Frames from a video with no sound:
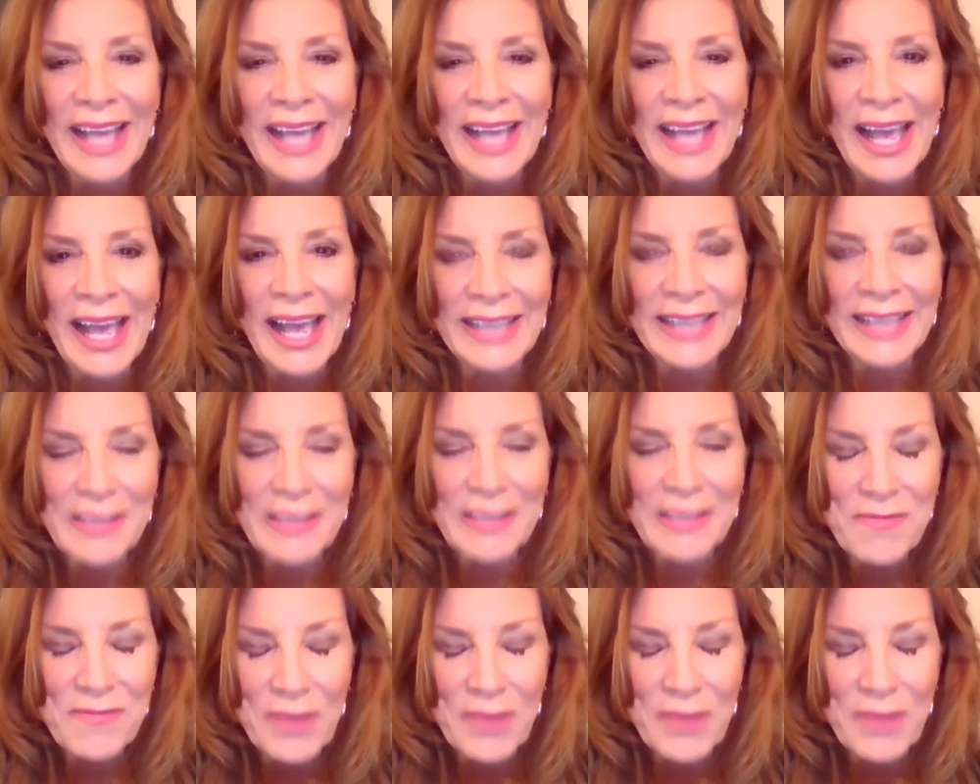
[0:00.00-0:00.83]
As
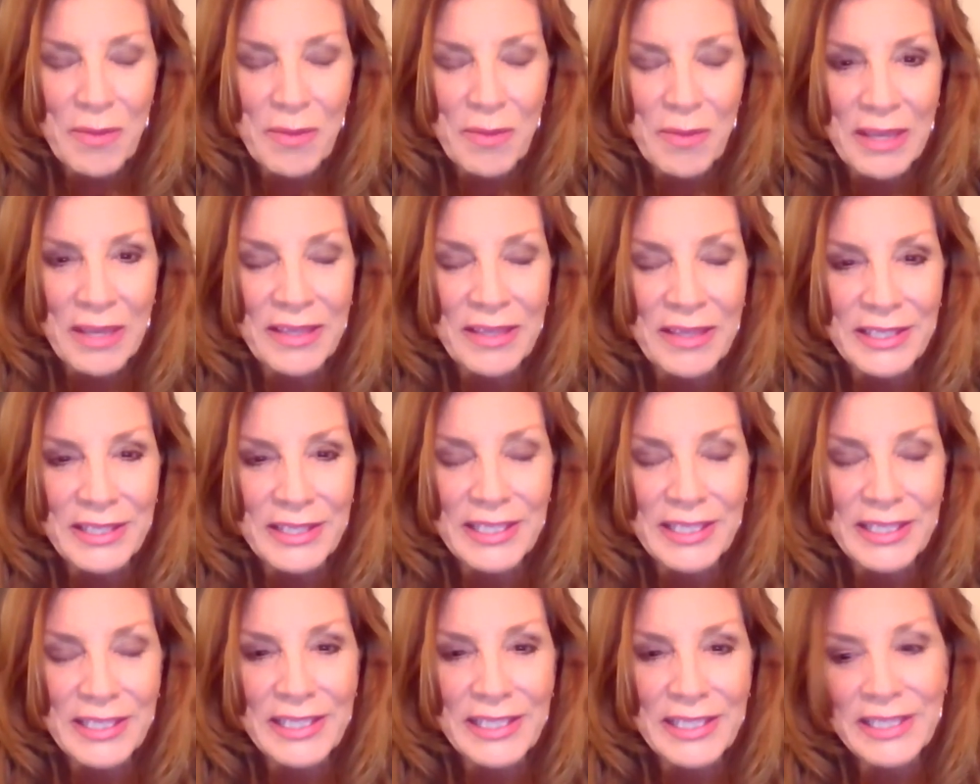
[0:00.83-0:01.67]
I'm filming
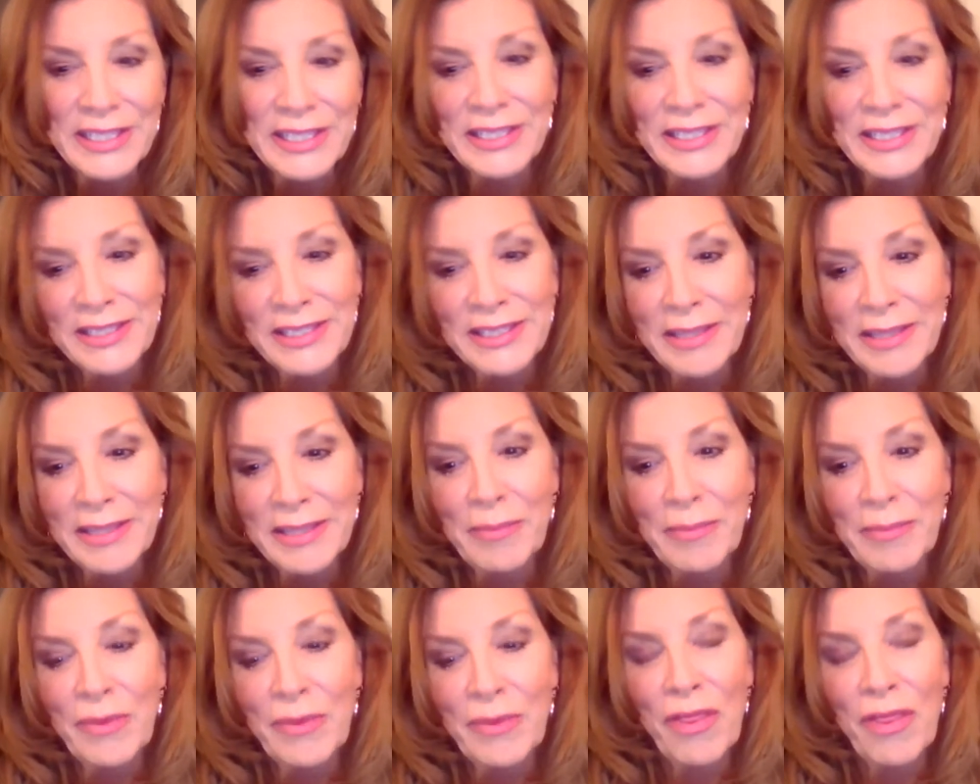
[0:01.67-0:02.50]
this is
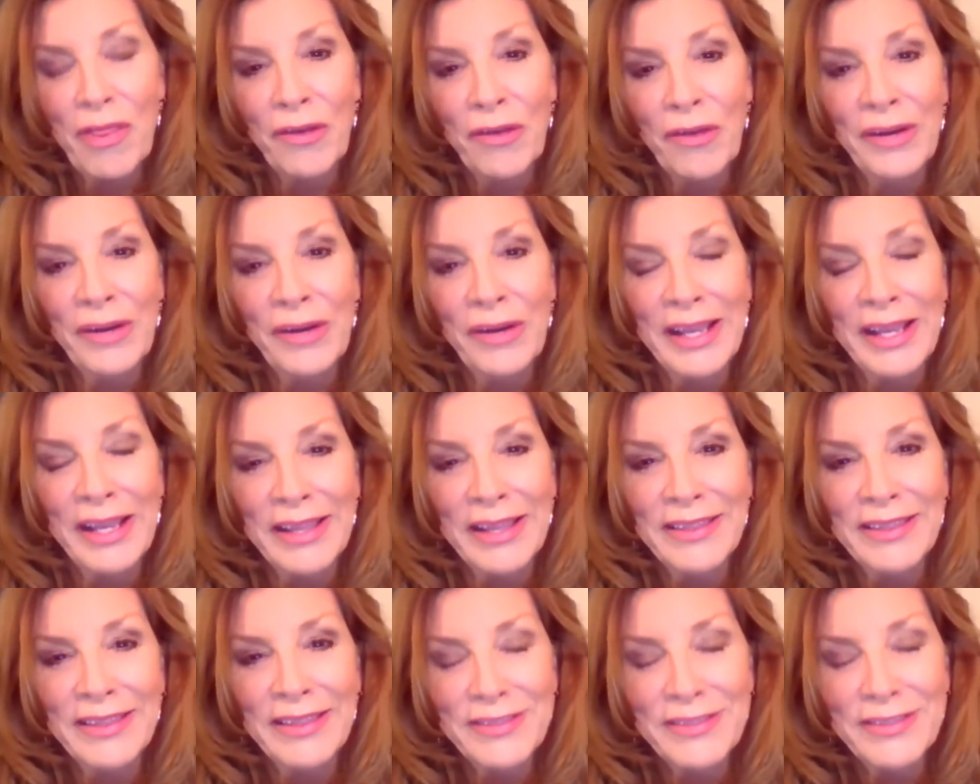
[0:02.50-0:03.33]
December
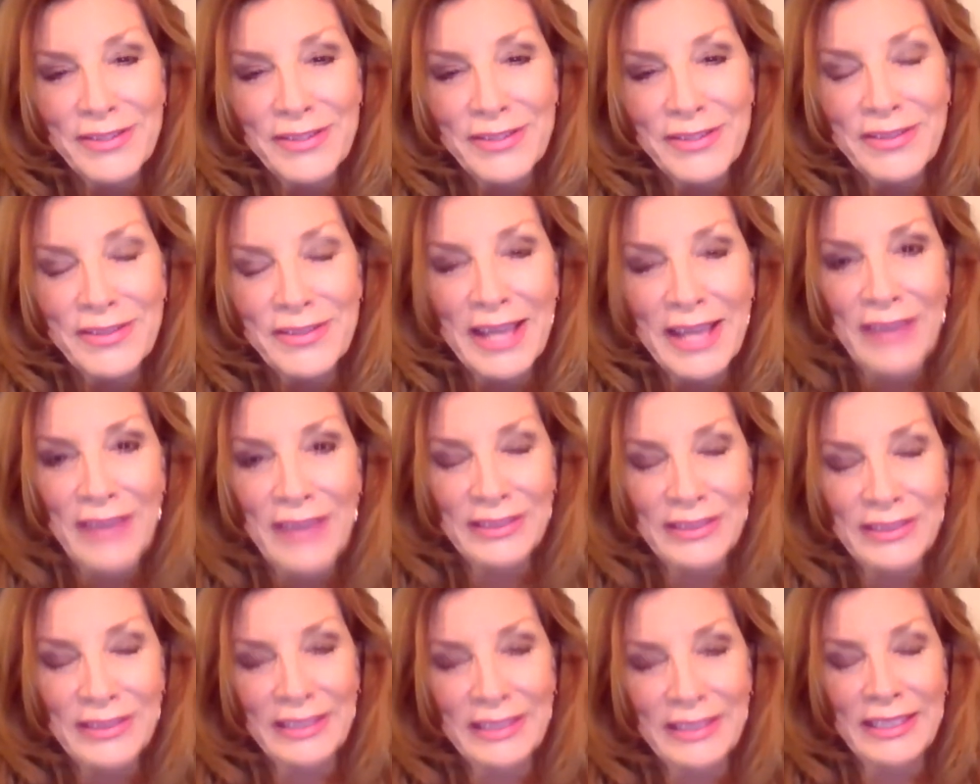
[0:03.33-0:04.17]
30th,
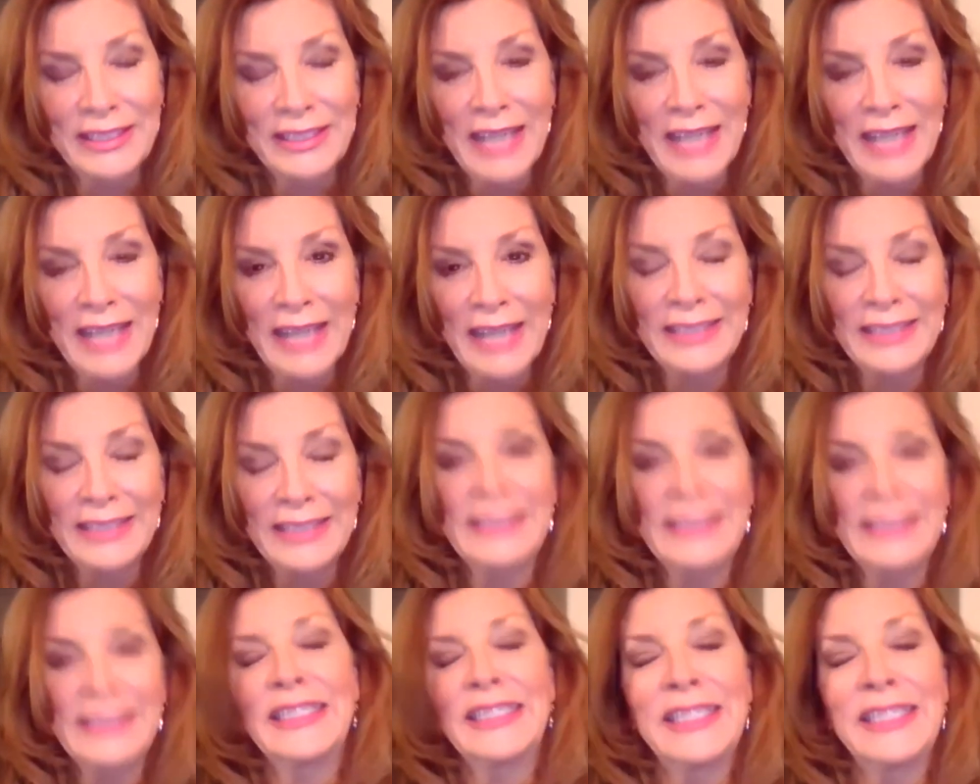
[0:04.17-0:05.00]

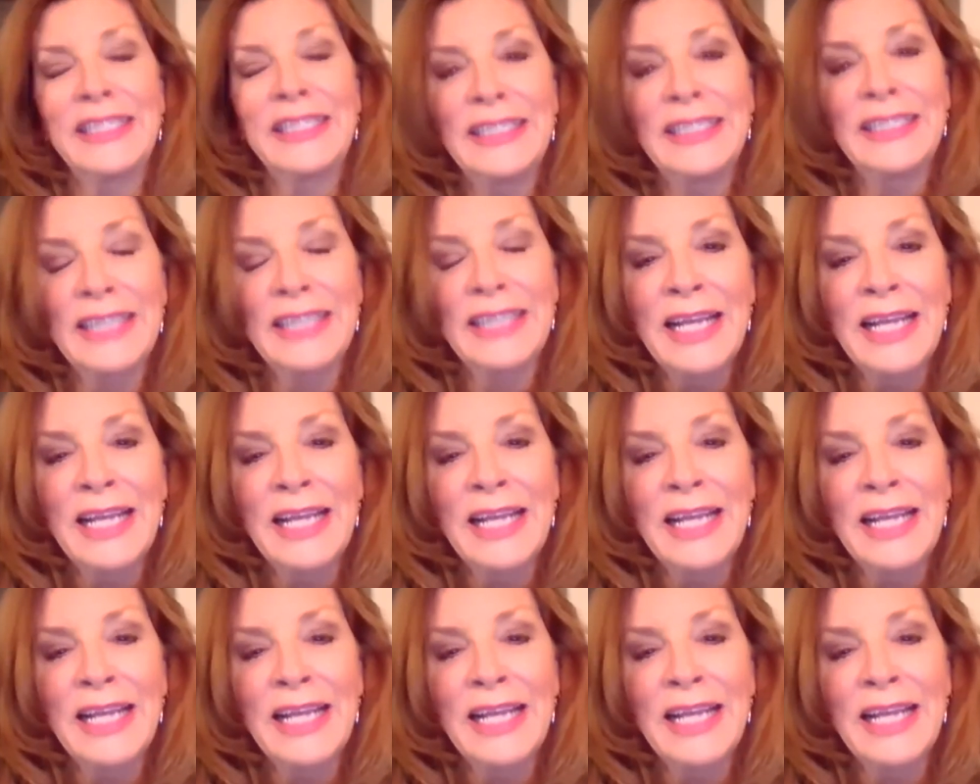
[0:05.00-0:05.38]
2019.